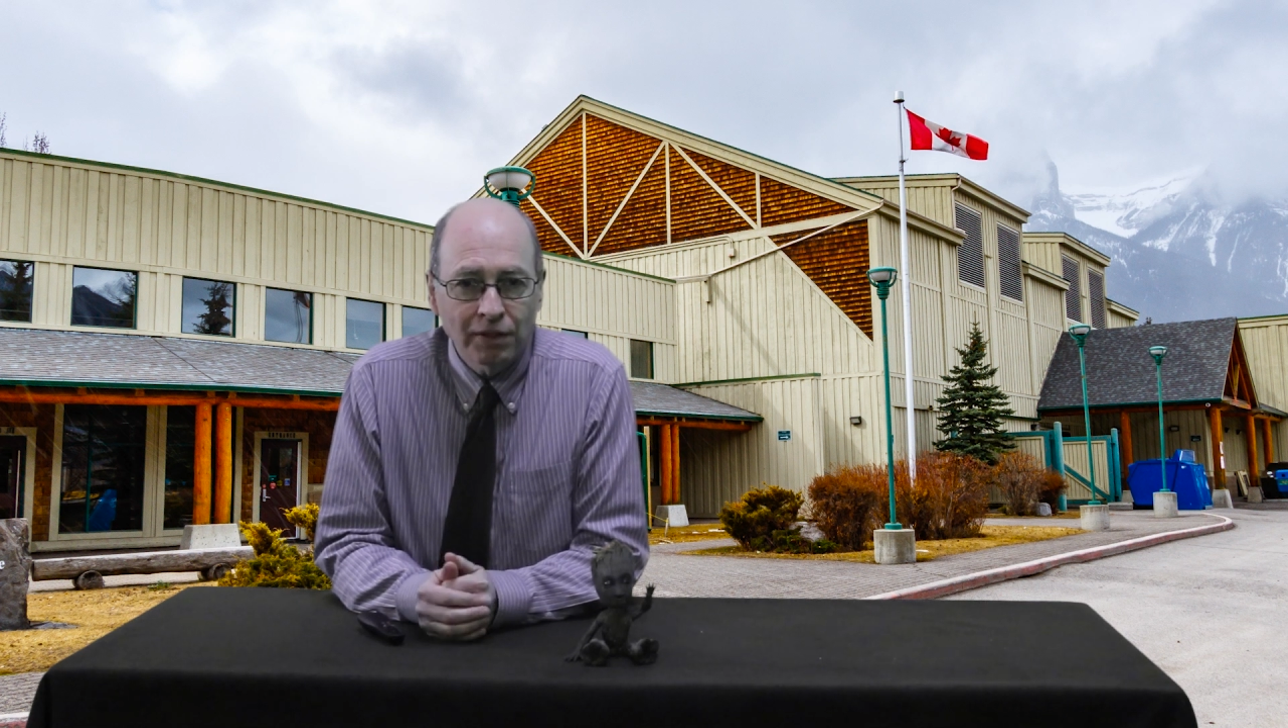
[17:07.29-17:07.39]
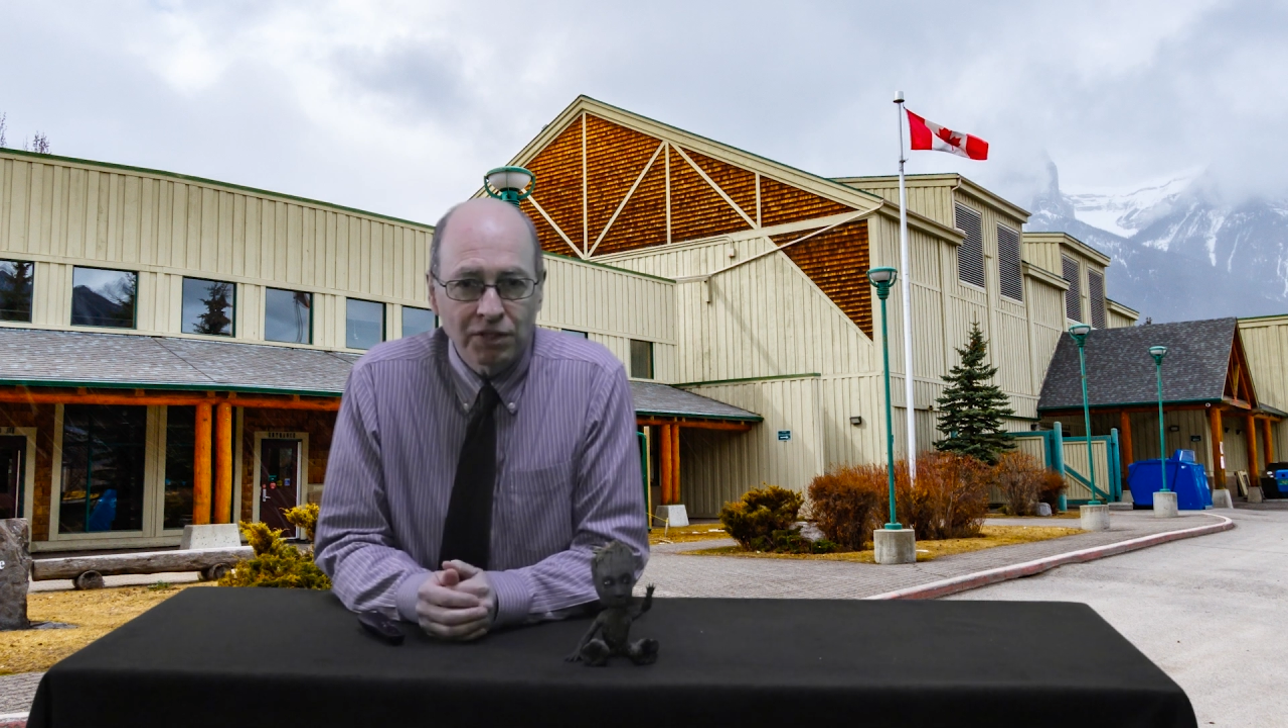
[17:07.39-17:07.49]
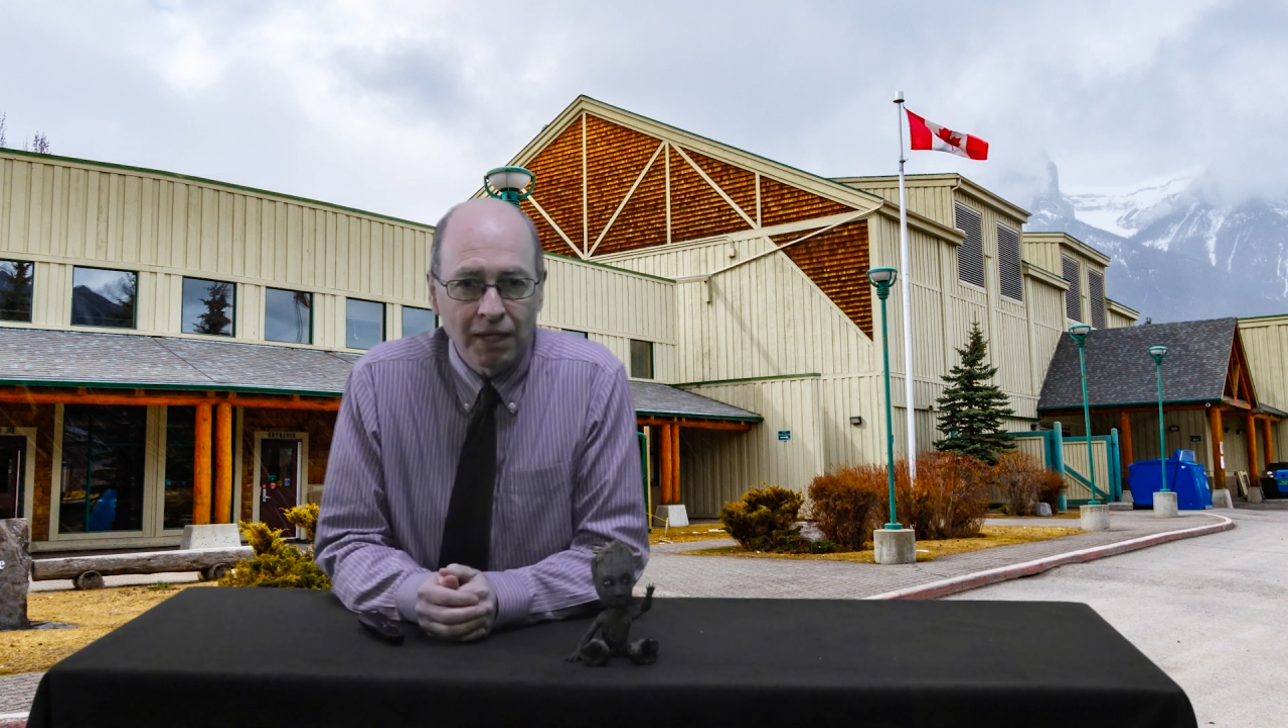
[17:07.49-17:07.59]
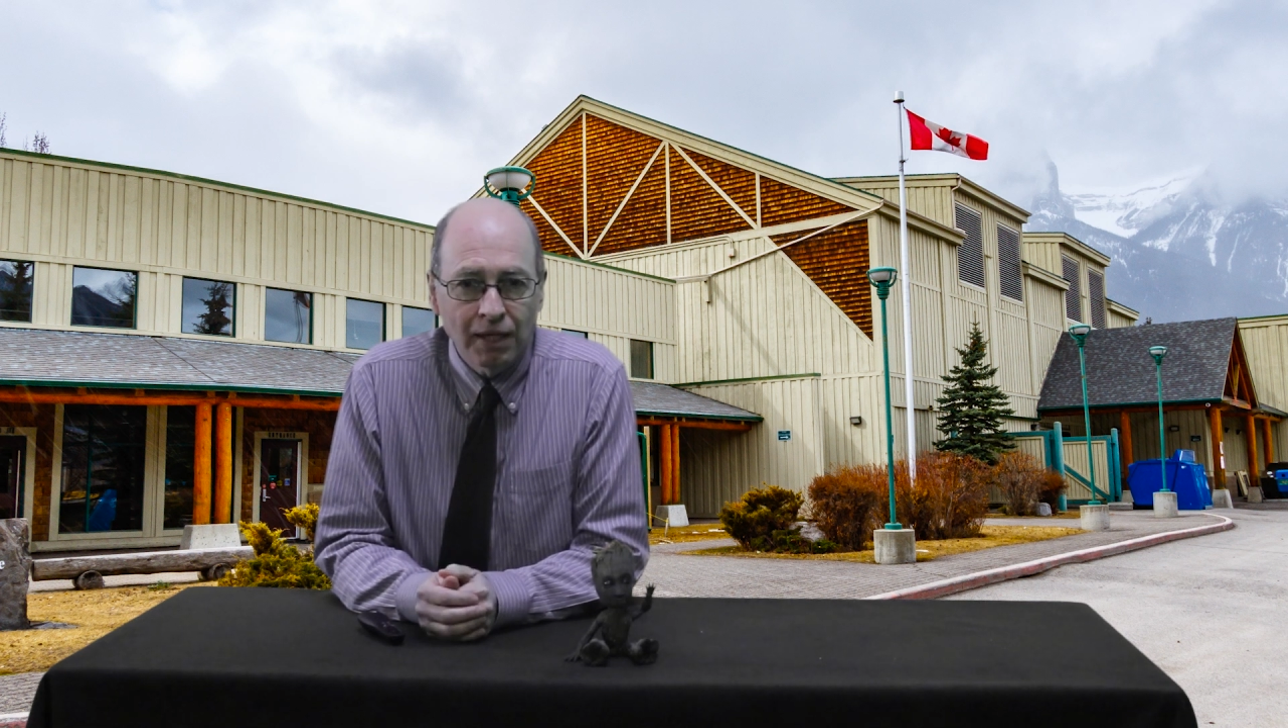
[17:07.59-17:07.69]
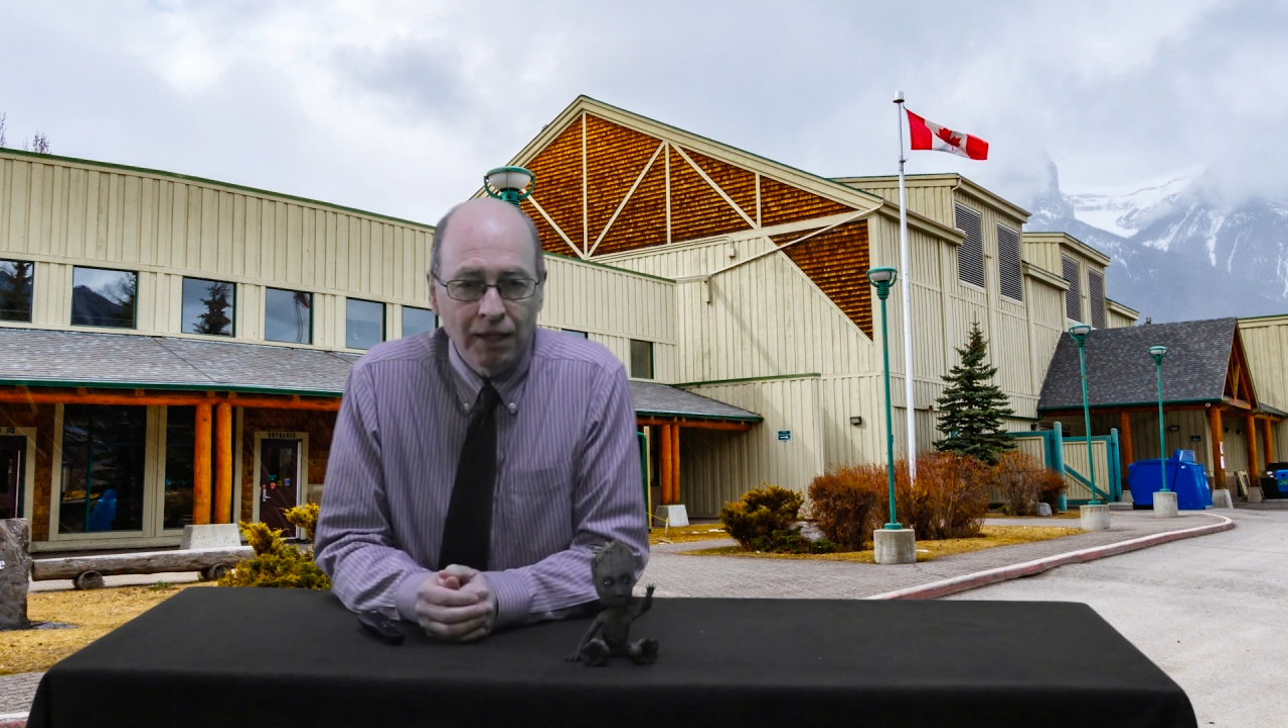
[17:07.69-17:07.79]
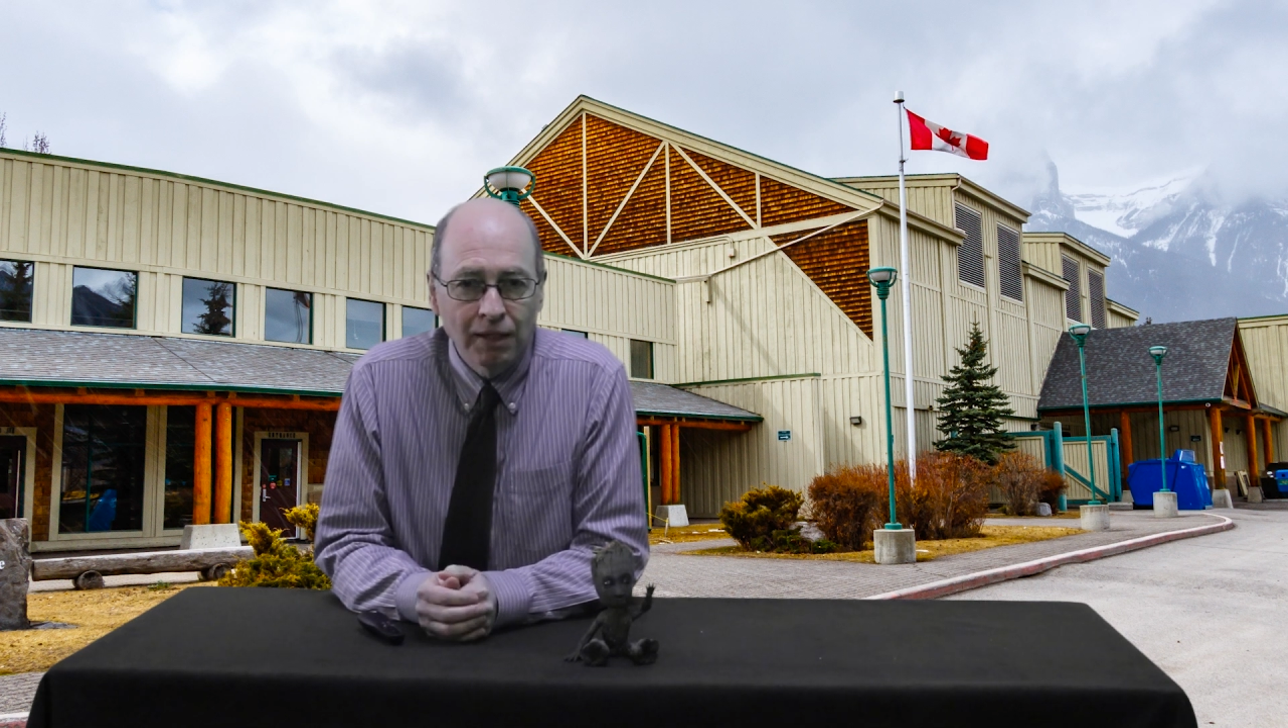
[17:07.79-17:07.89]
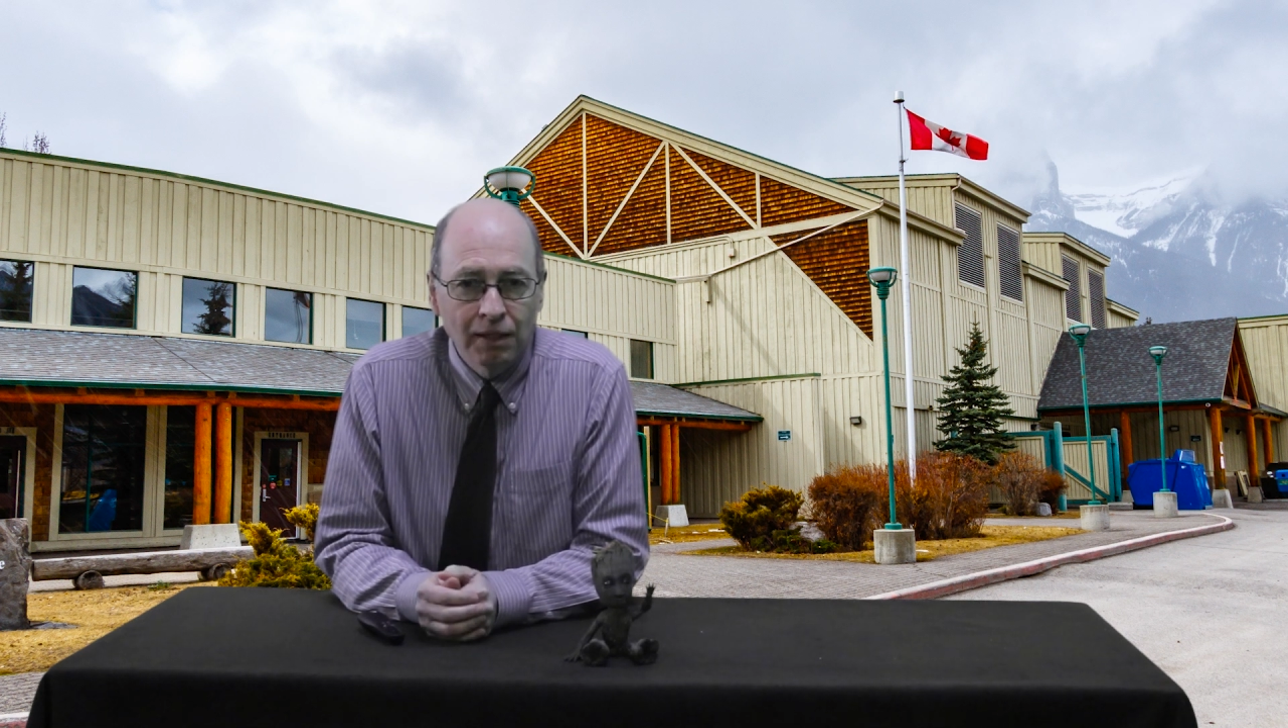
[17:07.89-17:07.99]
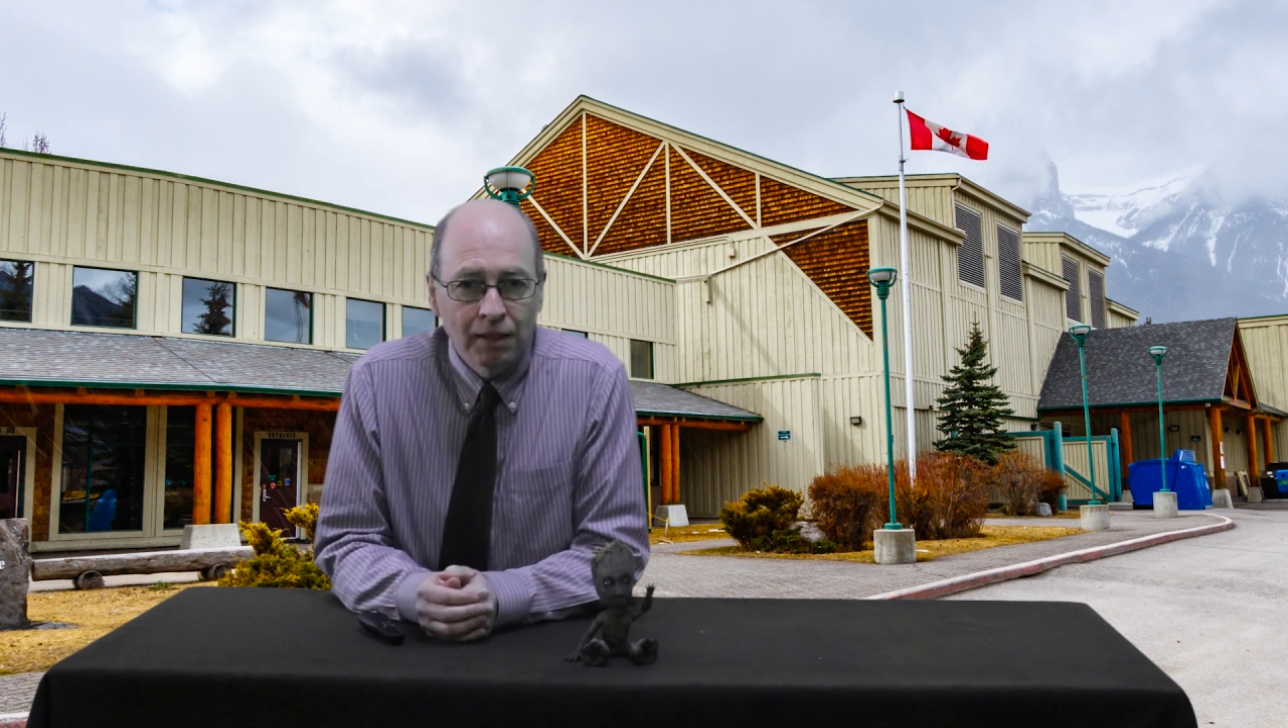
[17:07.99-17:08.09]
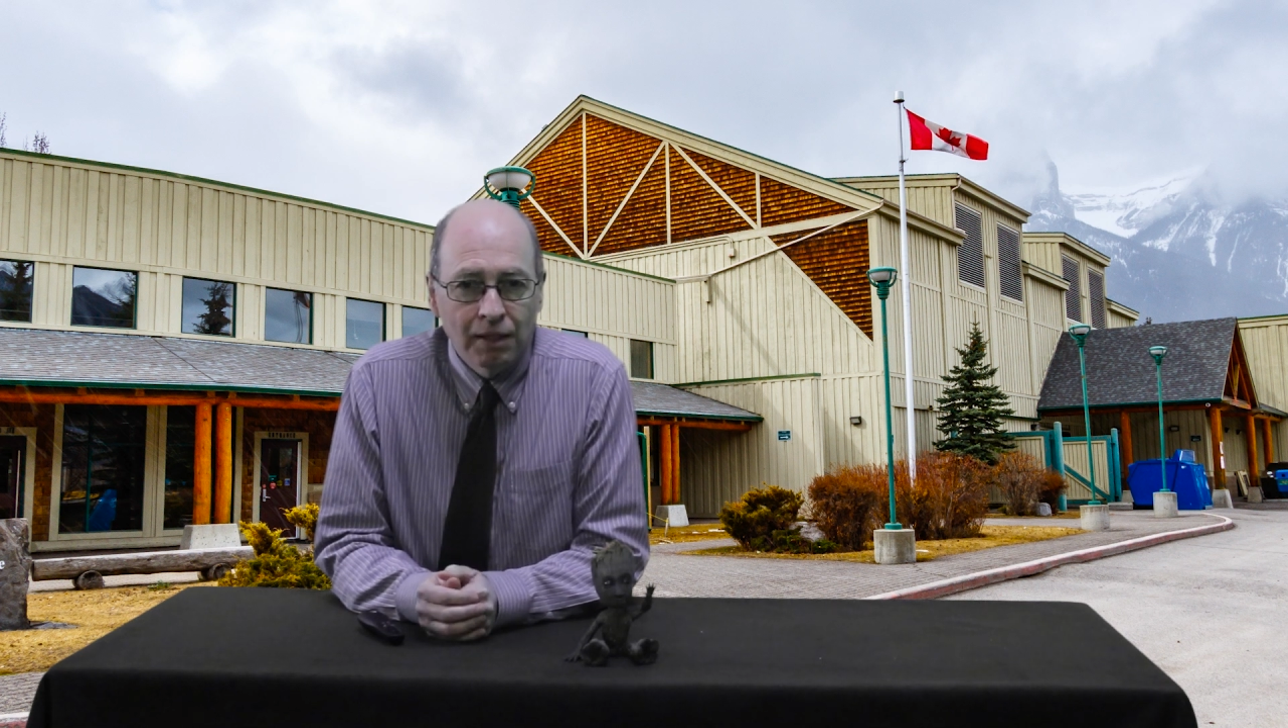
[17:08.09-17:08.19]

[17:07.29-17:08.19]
as they